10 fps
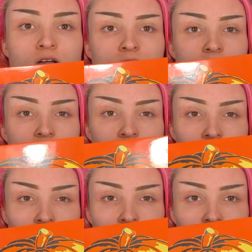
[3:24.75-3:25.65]
Alright,
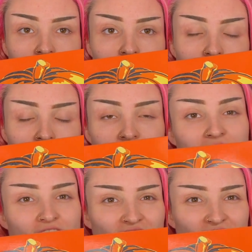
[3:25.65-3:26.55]
now let's watch the
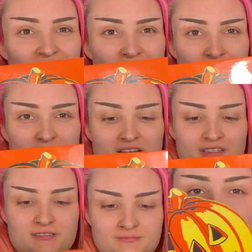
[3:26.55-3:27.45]
jack-o'-lantern palette.